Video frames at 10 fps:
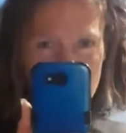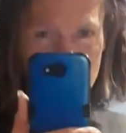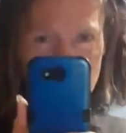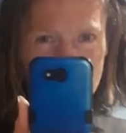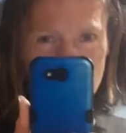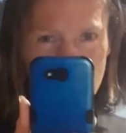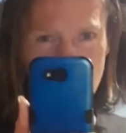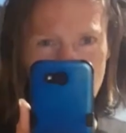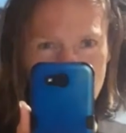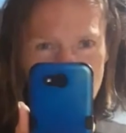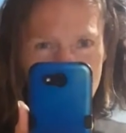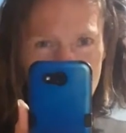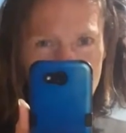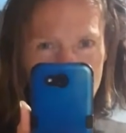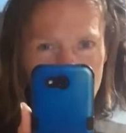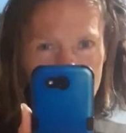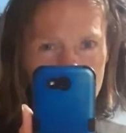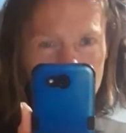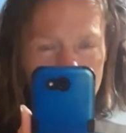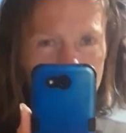Conan uh,
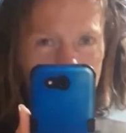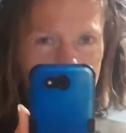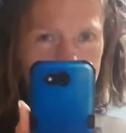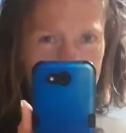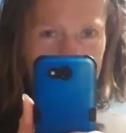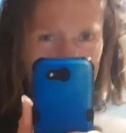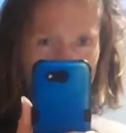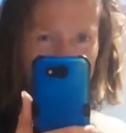heard, obviously heard